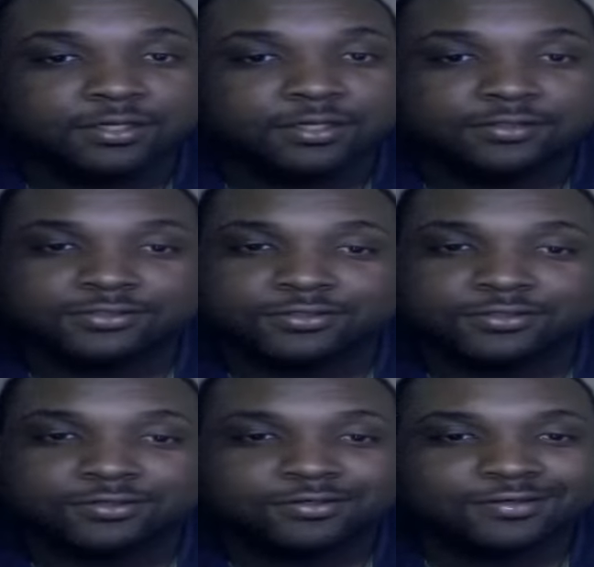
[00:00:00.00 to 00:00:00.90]
So
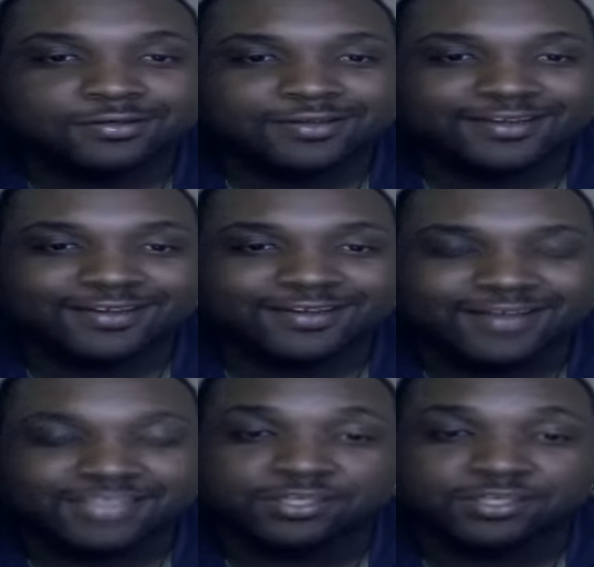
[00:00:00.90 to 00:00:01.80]

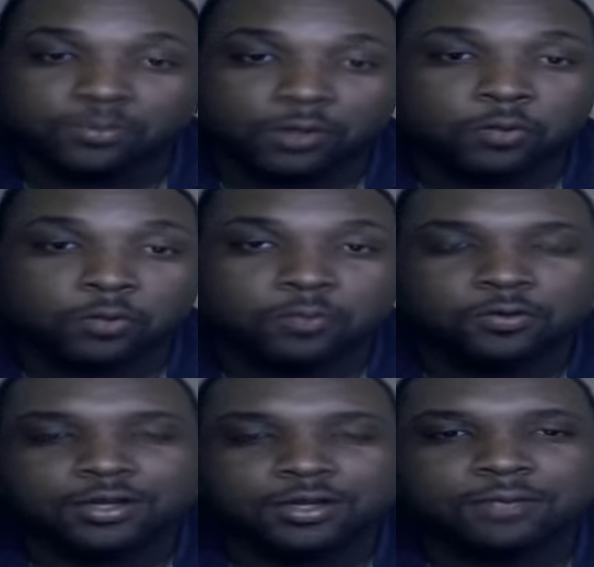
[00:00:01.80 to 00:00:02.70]
actually they won one
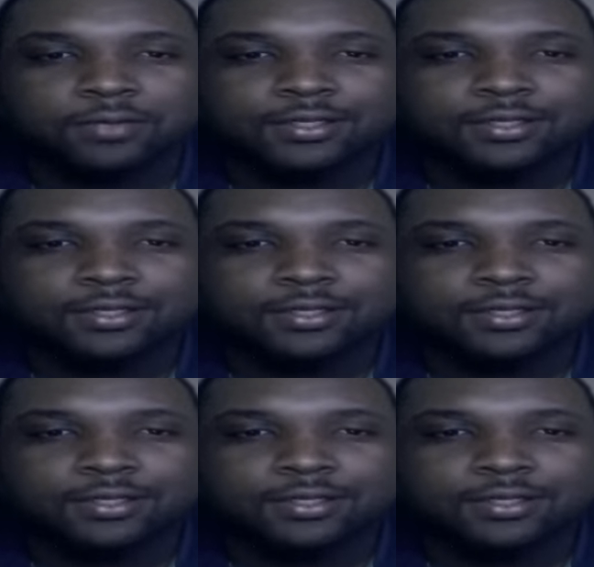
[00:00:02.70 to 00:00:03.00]
World Cup, but